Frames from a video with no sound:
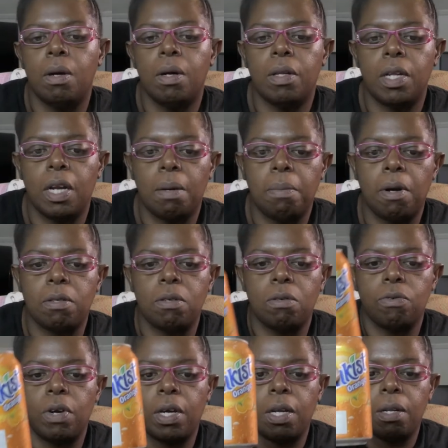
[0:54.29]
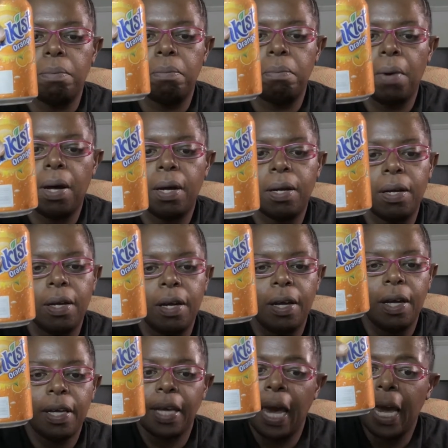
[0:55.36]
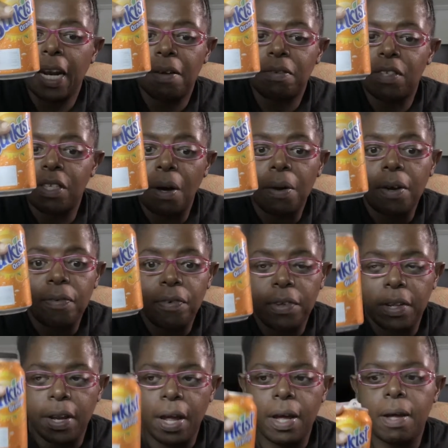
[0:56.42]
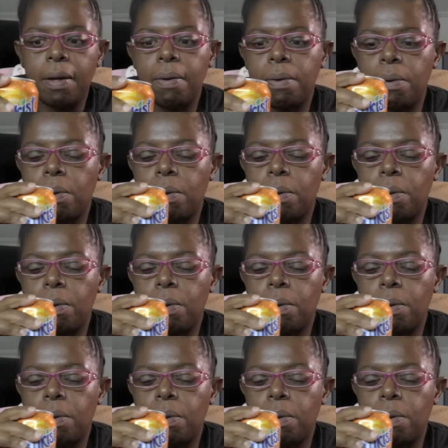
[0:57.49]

Then I'm also drinking my can of soda for the day.